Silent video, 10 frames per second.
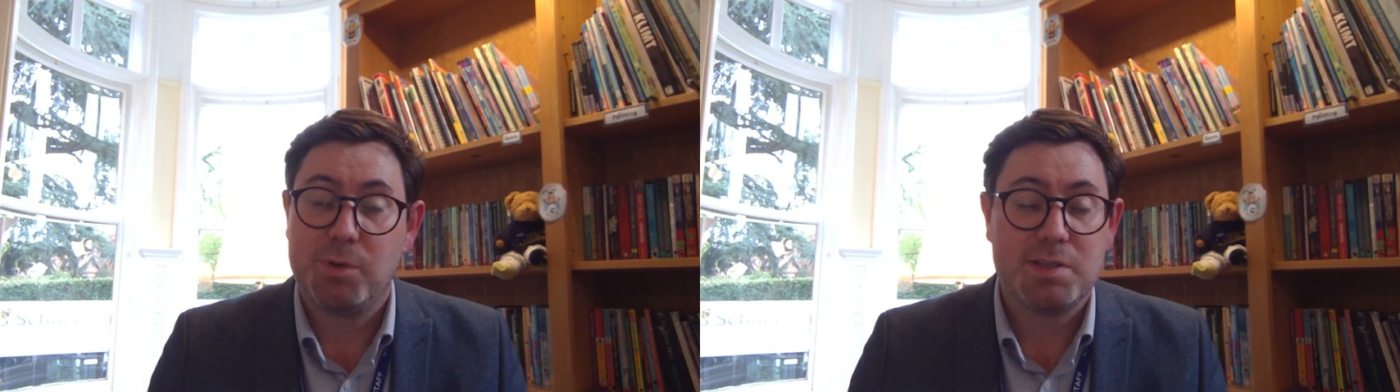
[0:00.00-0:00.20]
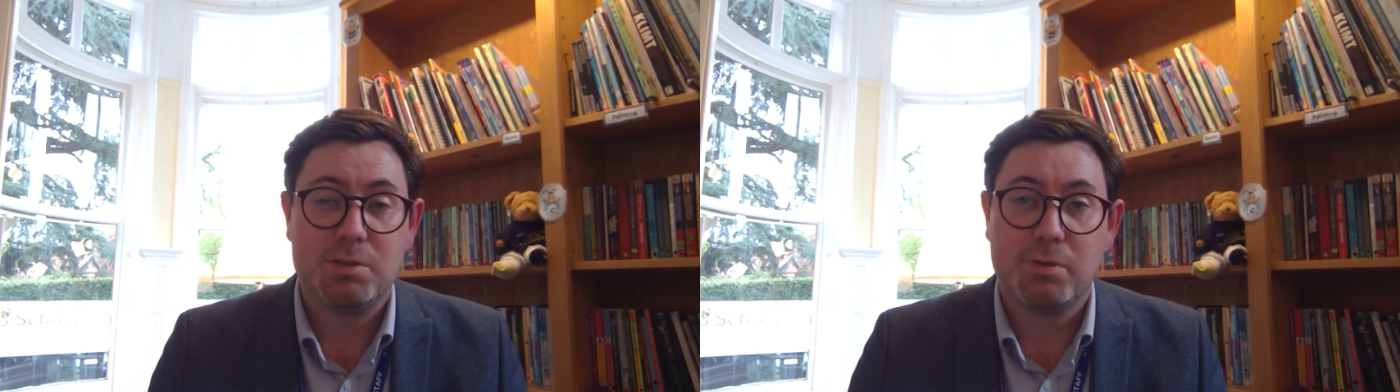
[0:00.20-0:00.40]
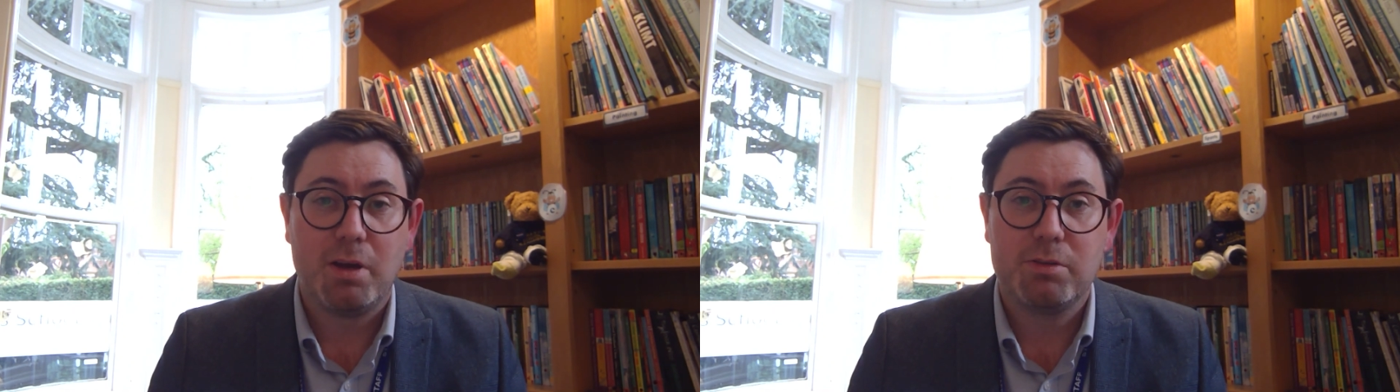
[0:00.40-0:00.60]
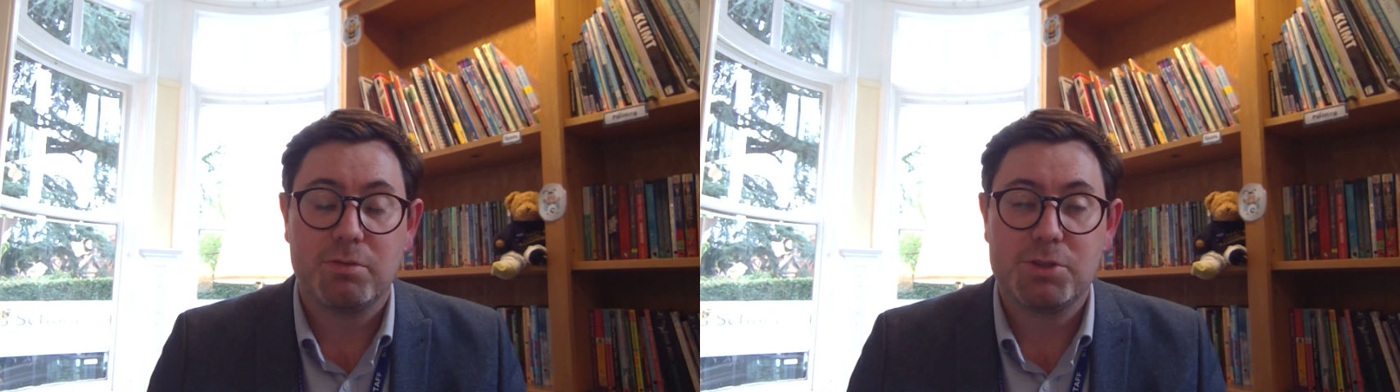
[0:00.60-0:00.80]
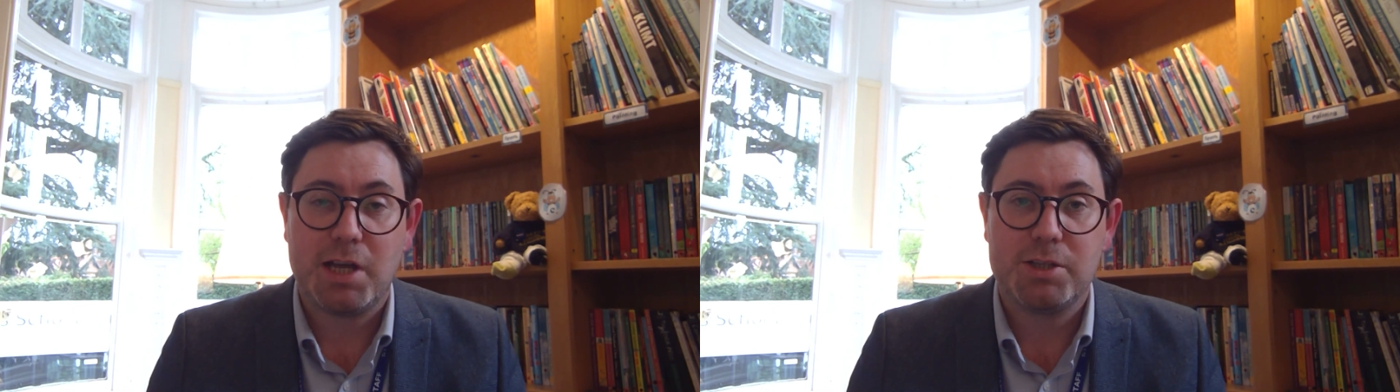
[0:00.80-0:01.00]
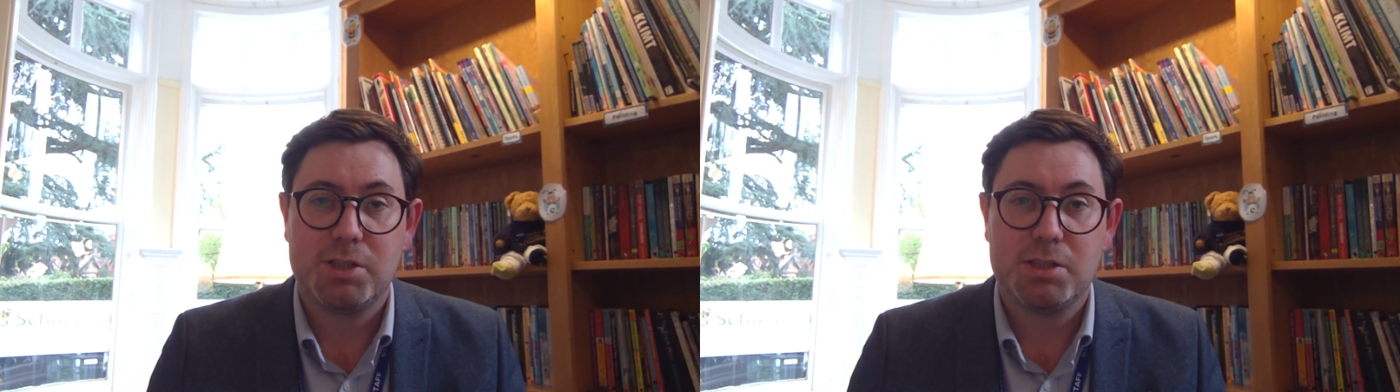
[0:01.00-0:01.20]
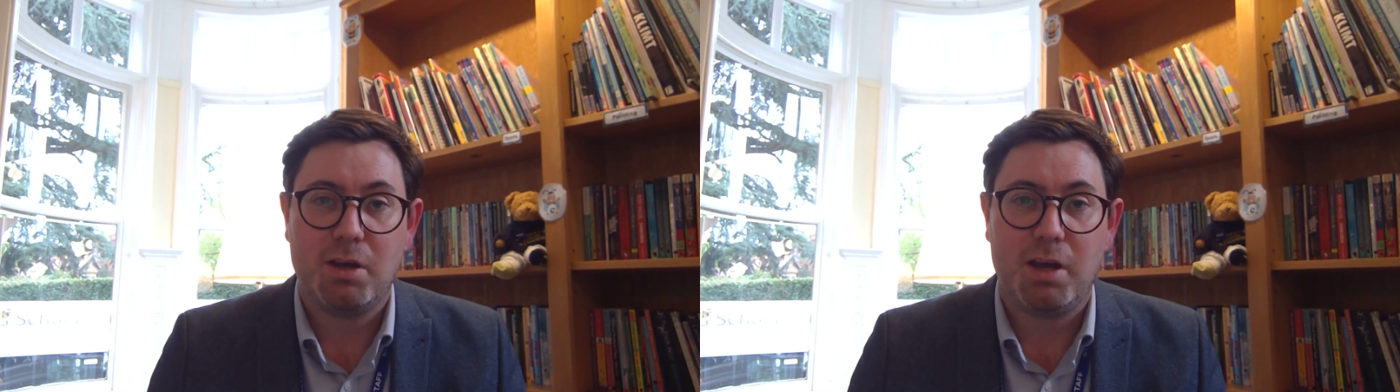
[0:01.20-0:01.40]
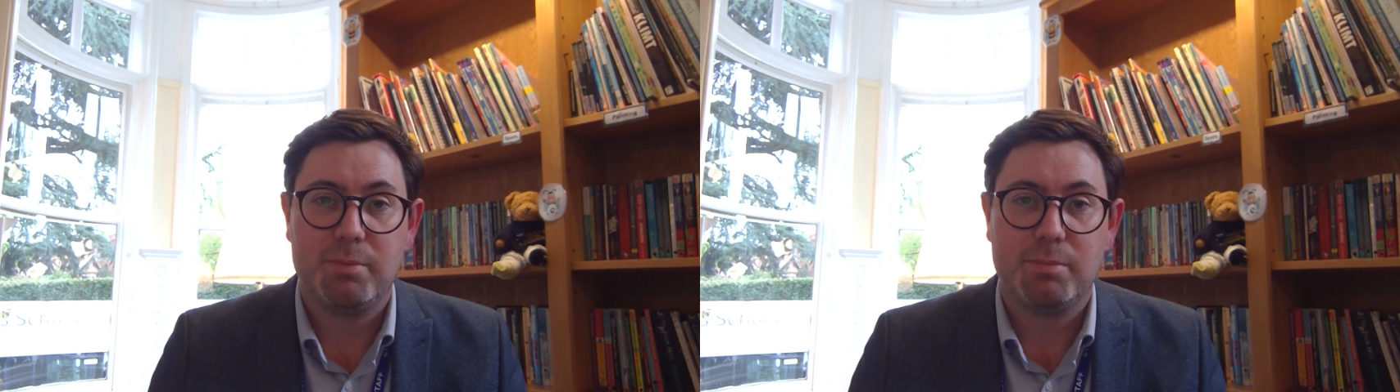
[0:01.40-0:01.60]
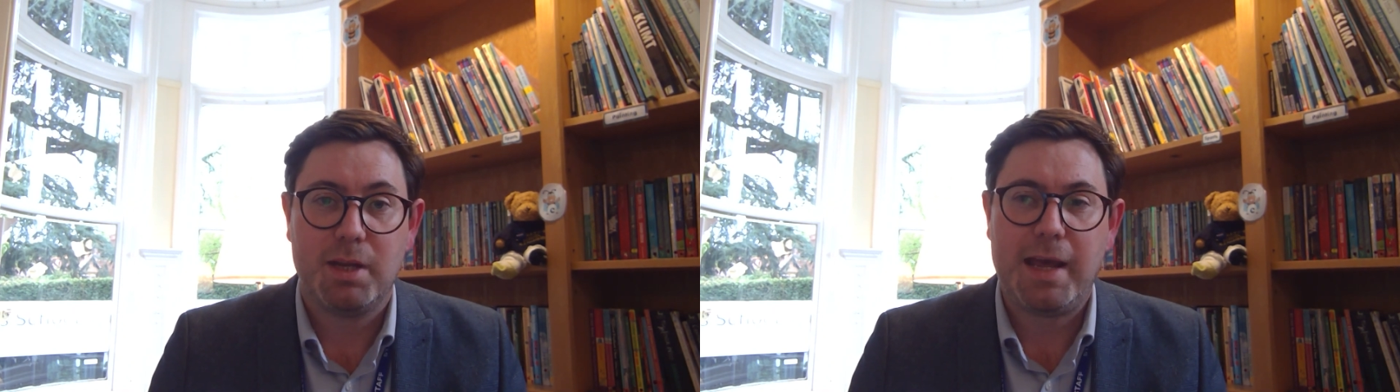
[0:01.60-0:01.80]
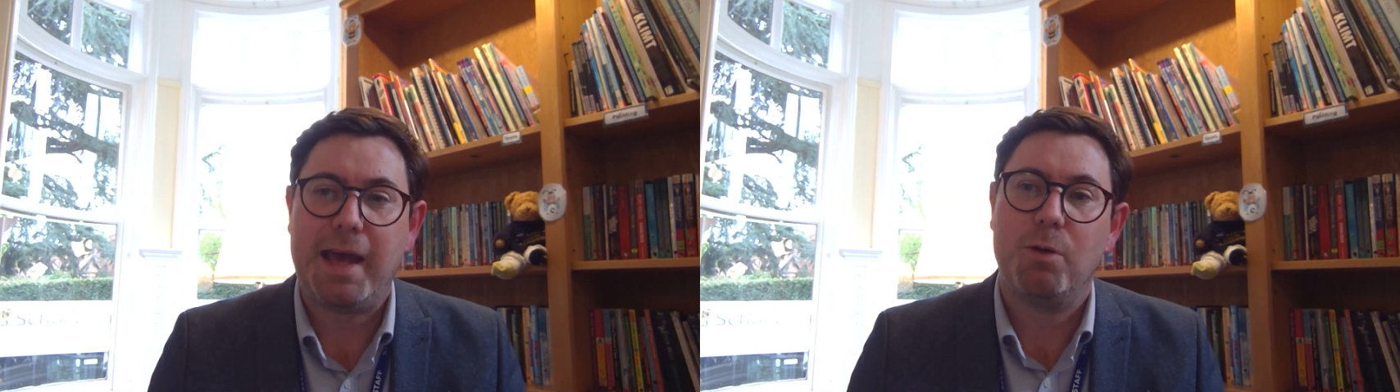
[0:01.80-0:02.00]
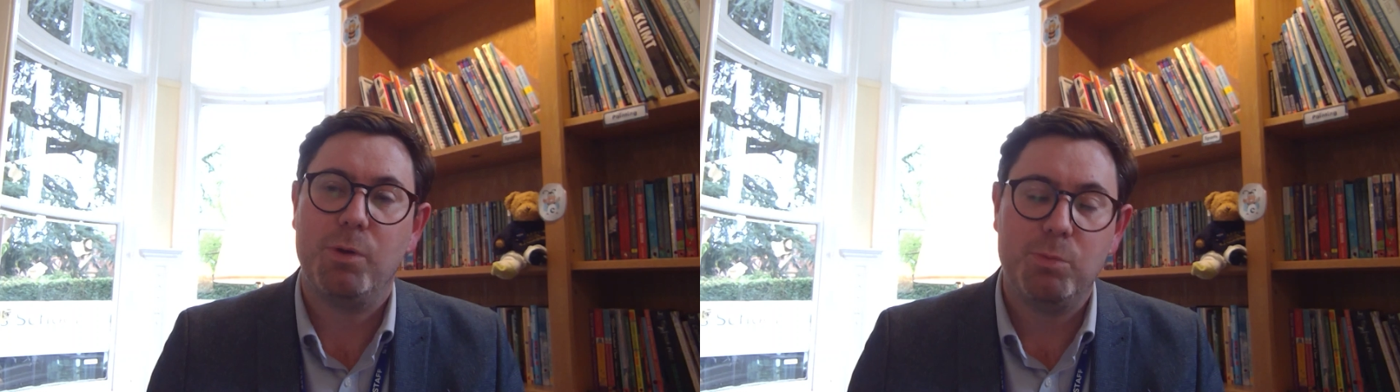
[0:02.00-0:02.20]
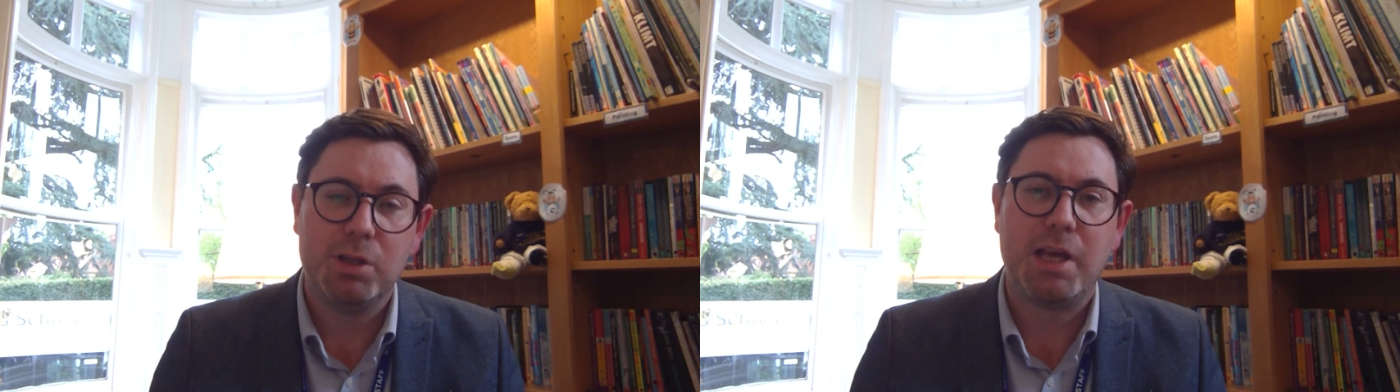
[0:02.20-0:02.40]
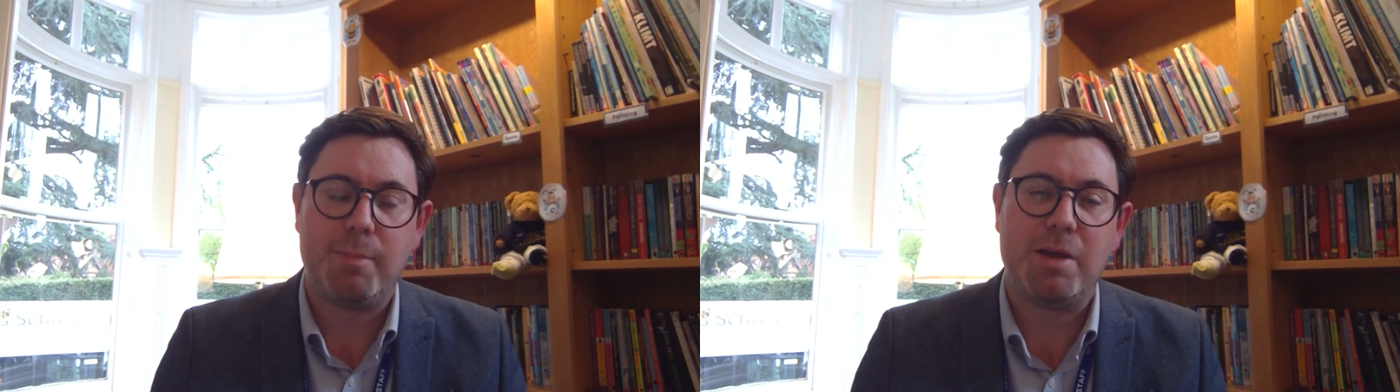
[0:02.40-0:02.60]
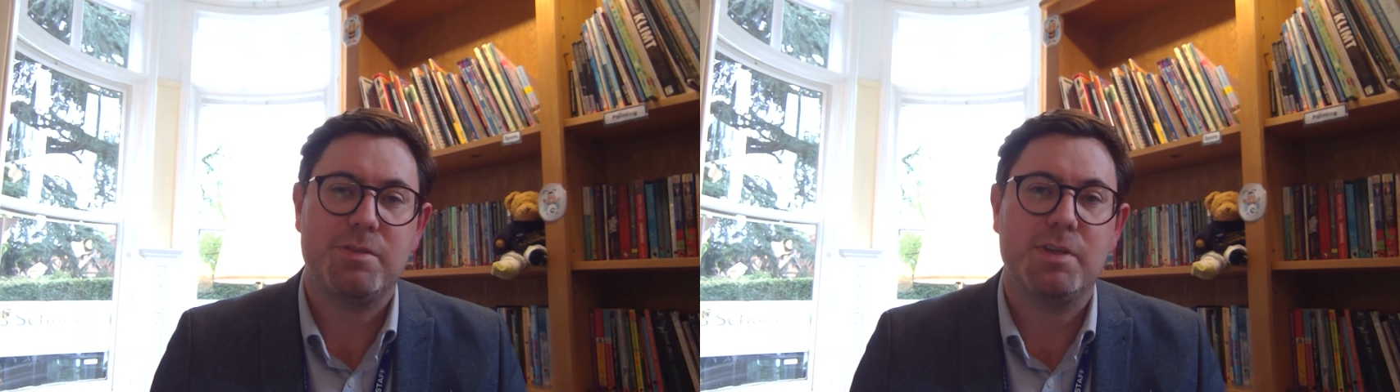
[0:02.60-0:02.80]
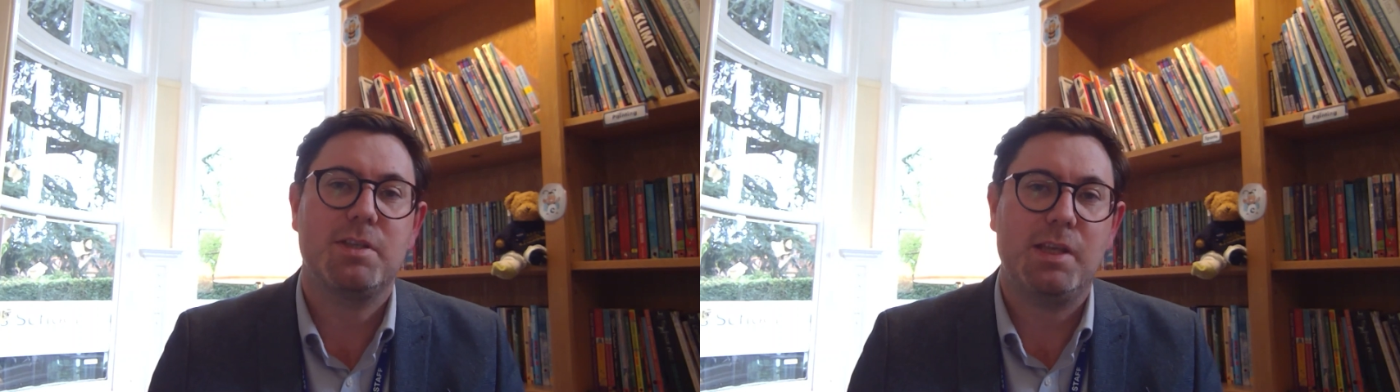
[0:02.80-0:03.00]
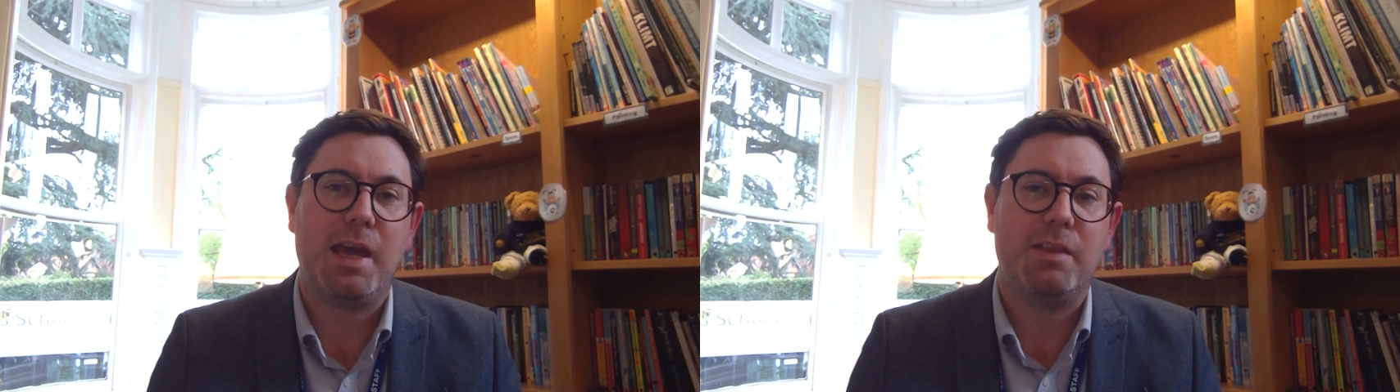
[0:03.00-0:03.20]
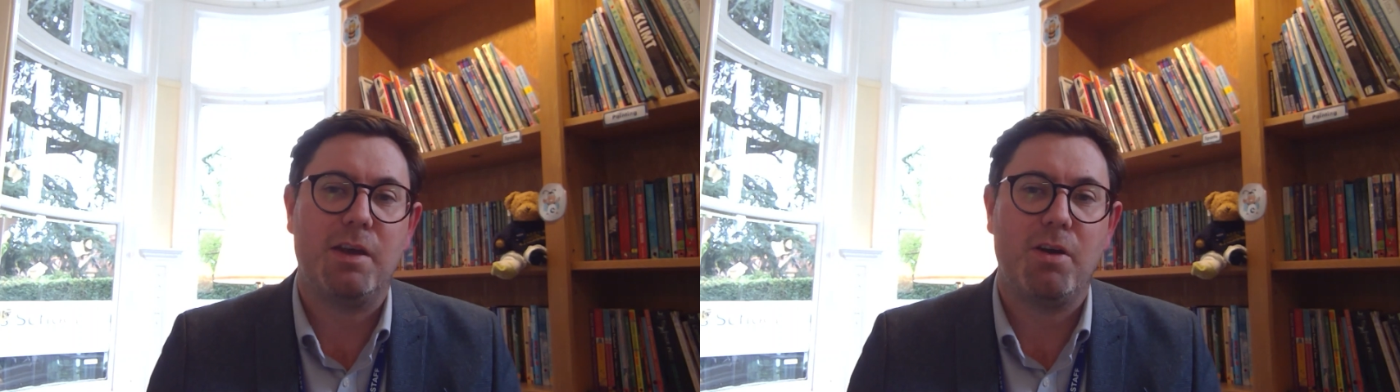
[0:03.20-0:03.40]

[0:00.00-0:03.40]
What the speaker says: We are still going through a challenging time and how we will come out of it at the end.